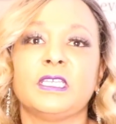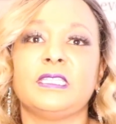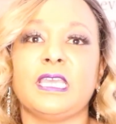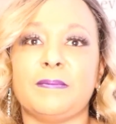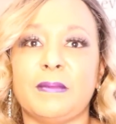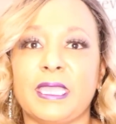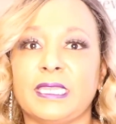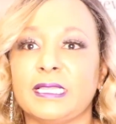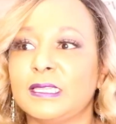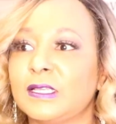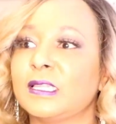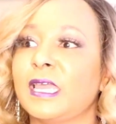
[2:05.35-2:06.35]
They made
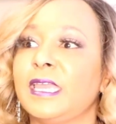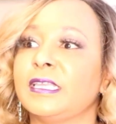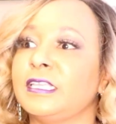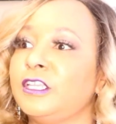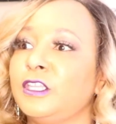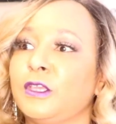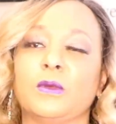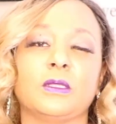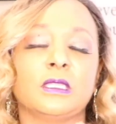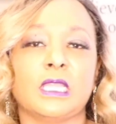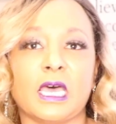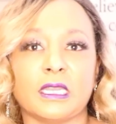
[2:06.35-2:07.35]
it look like, you know,
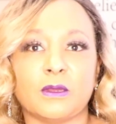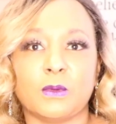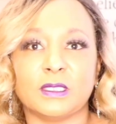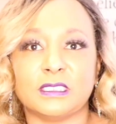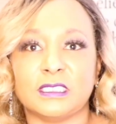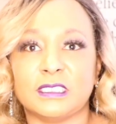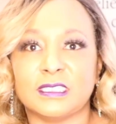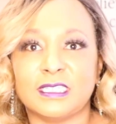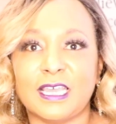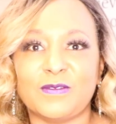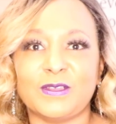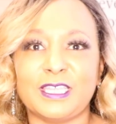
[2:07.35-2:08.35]
Lana wasn't in
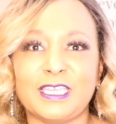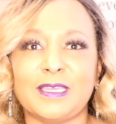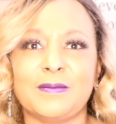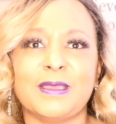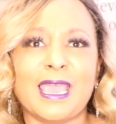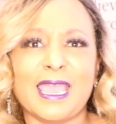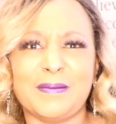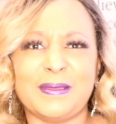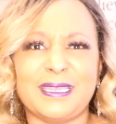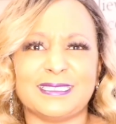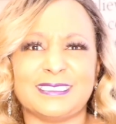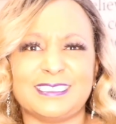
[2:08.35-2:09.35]
love with him. I
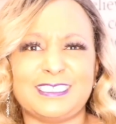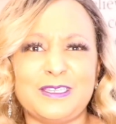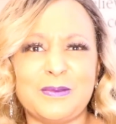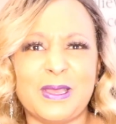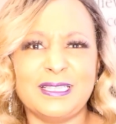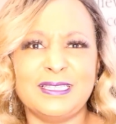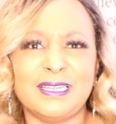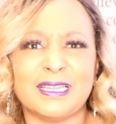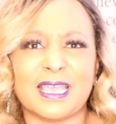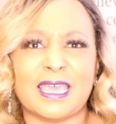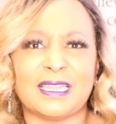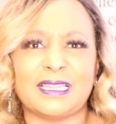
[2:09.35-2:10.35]
mean, she was on
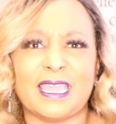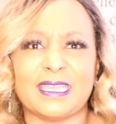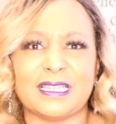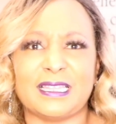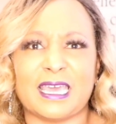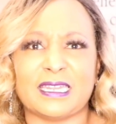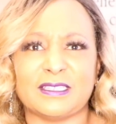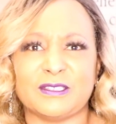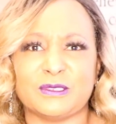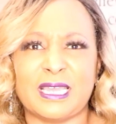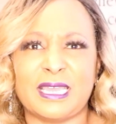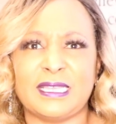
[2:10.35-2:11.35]
a lot of
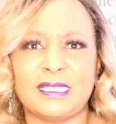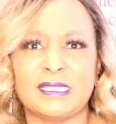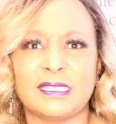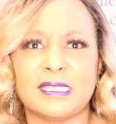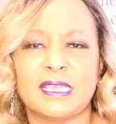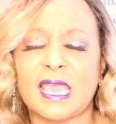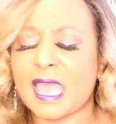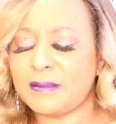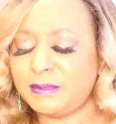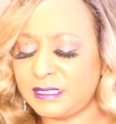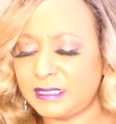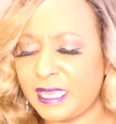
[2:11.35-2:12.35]
other sites.
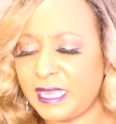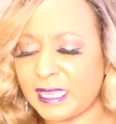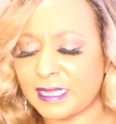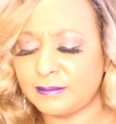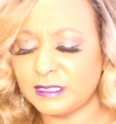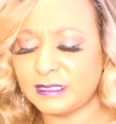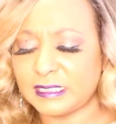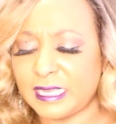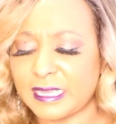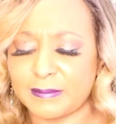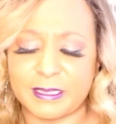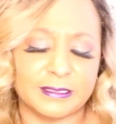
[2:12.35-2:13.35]
I'm just saying.
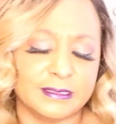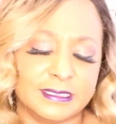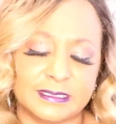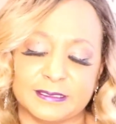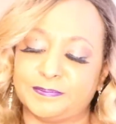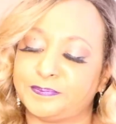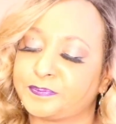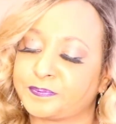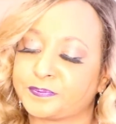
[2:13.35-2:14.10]
Okay, listen.